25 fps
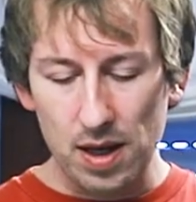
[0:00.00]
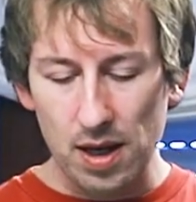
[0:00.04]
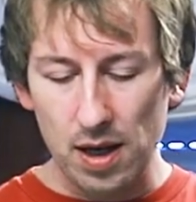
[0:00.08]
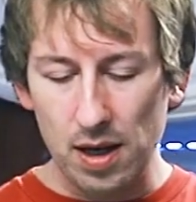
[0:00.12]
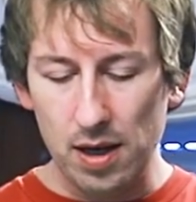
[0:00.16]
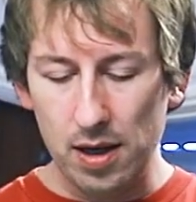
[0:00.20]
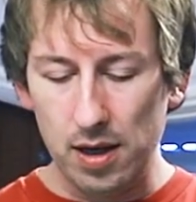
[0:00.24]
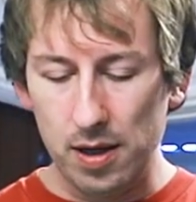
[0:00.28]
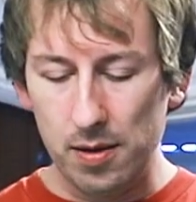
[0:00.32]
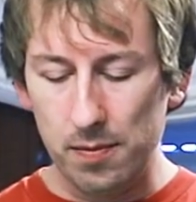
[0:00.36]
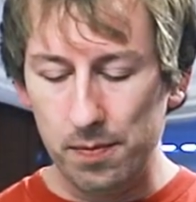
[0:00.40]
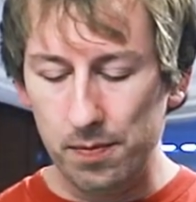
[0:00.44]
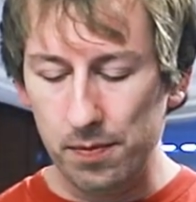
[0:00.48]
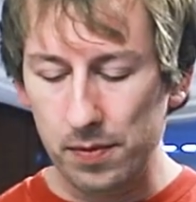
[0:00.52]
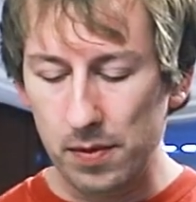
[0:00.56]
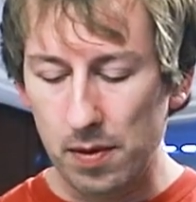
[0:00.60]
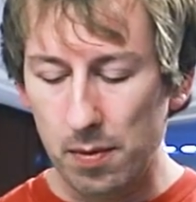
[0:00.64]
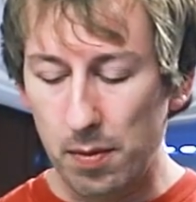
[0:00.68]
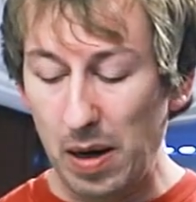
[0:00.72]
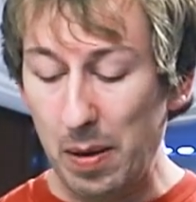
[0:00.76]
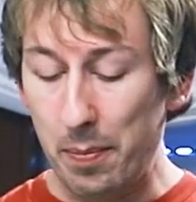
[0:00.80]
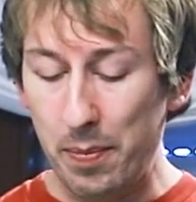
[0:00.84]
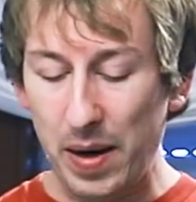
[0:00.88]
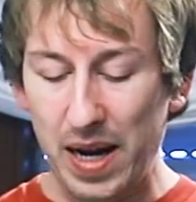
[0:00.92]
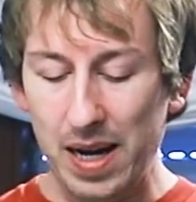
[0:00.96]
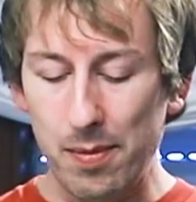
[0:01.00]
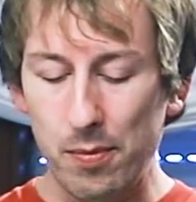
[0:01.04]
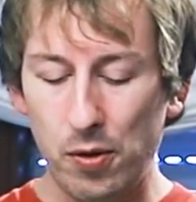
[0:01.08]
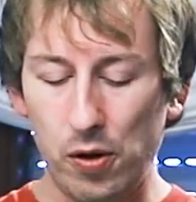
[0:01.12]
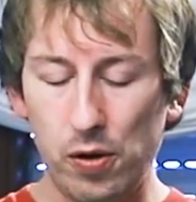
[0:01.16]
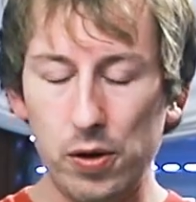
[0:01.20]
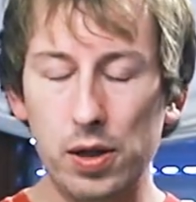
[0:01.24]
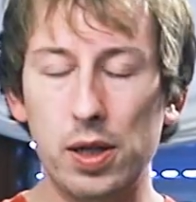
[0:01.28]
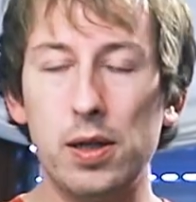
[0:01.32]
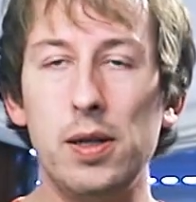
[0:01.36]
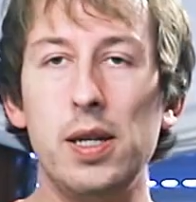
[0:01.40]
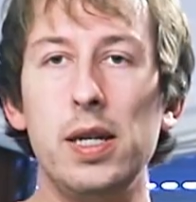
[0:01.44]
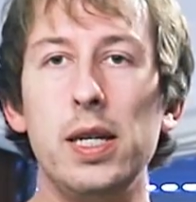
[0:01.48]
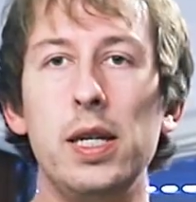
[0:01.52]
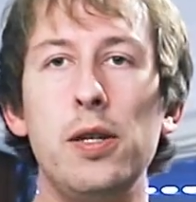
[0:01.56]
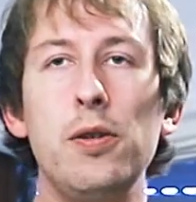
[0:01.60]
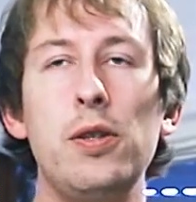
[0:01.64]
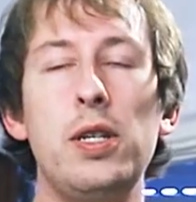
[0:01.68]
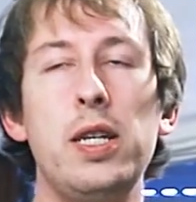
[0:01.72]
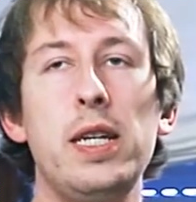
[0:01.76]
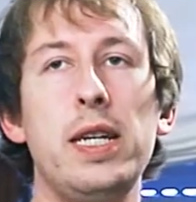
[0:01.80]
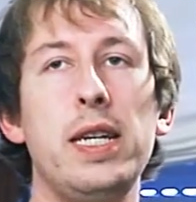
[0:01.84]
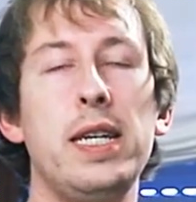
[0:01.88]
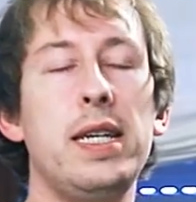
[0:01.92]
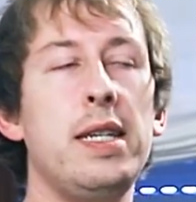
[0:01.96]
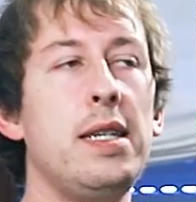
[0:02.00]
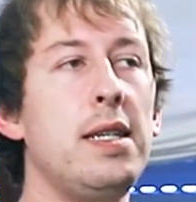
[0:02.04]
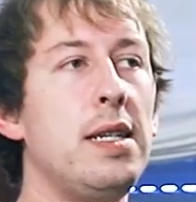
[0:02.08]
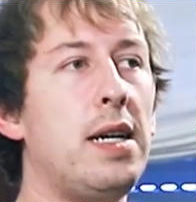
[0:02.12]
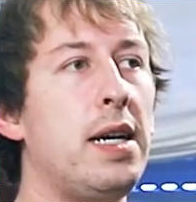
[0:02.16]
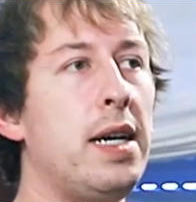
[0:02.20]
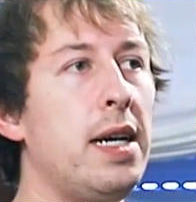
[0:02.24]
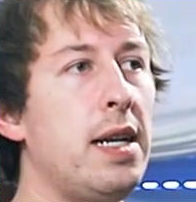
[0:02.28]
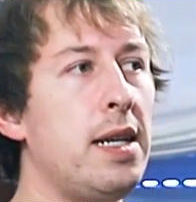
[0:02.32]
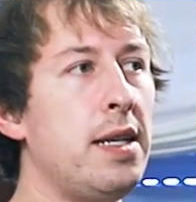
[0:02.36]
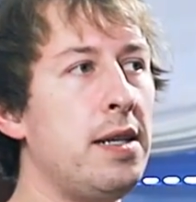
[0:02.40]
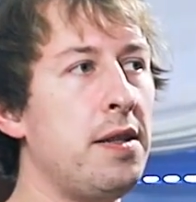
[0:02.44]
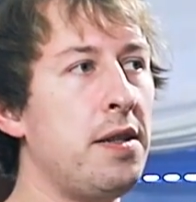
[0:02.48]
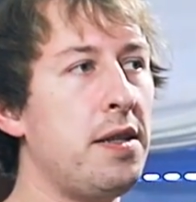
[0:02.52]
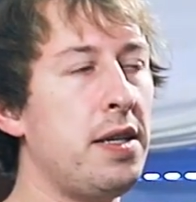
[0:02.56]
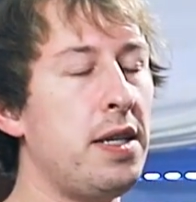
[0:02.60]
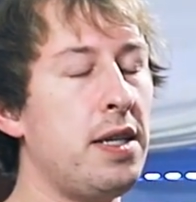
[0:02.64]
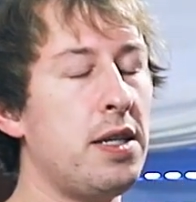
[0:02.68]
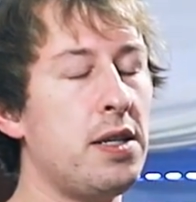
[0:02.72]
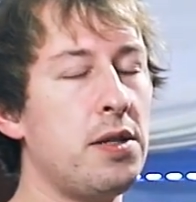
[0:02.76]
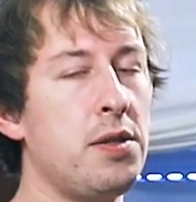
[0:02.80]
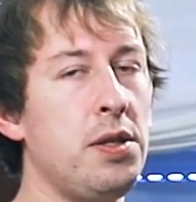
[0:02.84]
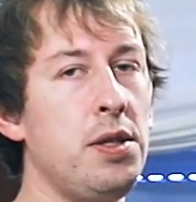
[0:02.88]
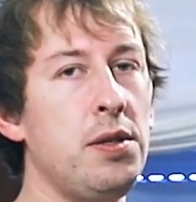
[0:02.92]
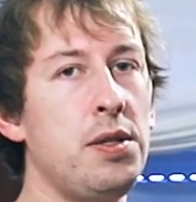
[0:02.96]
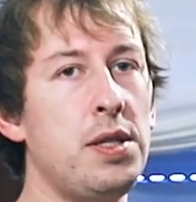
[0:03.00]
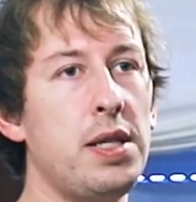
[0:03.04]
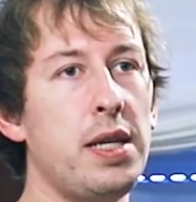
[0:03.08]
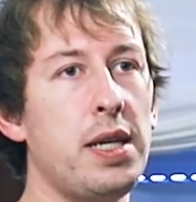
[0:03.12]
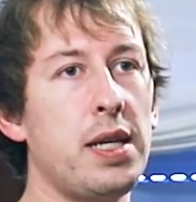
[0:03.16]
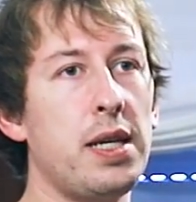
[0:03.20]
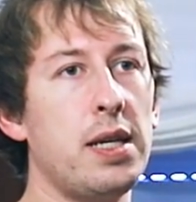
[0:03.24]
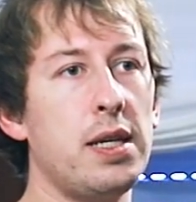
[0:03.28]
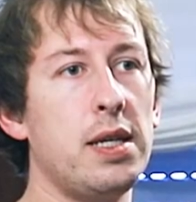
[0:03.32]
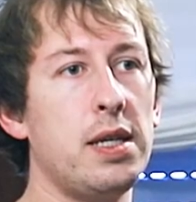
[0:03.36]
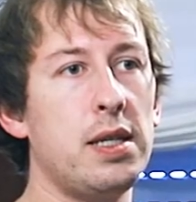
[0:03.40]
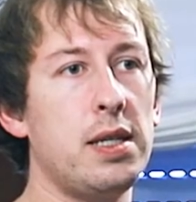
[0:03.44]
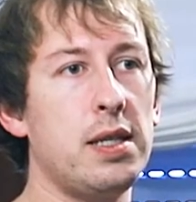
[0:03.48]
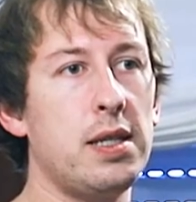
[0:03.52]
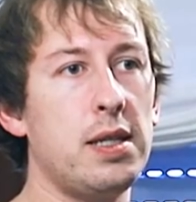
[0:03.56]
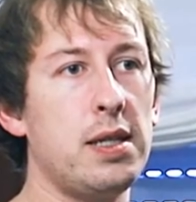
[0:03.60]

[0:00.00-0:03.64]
pale malt, usually in Ireland they're using